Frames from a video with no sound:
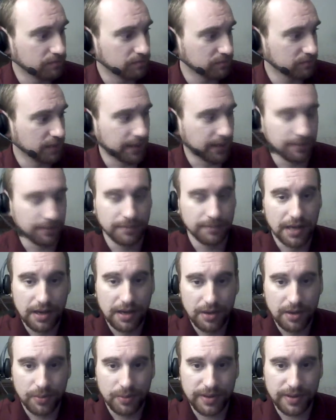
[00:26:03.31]
You know,
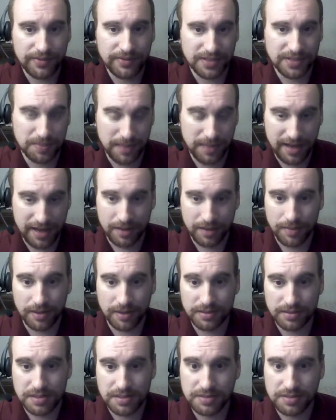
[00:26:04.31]
we have the
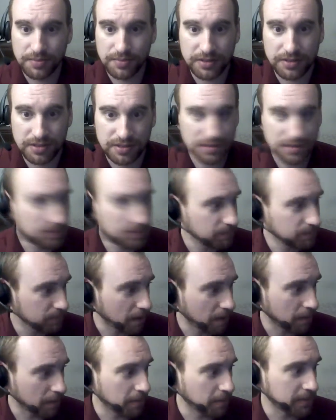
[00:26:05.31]
Splatterpunks, which is
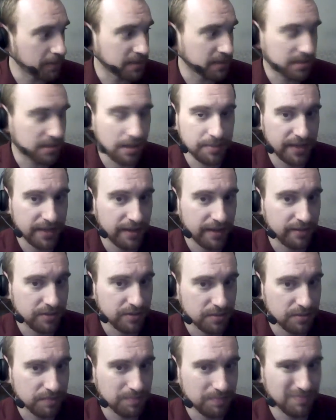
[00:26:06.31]
probably
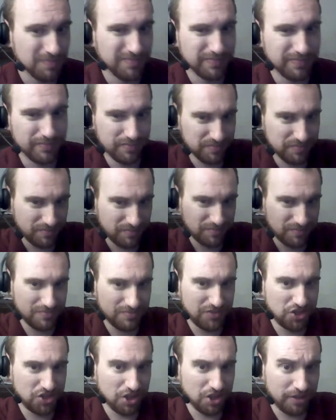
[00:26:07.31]
Somtow's
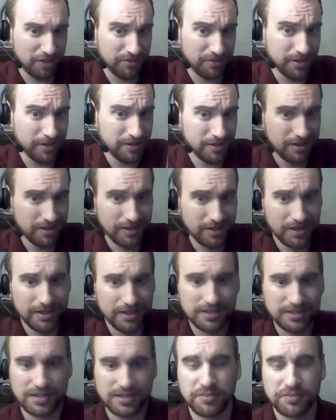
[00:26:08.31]
genre,
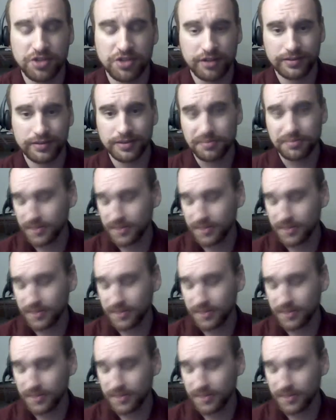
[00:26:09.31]
subgenre.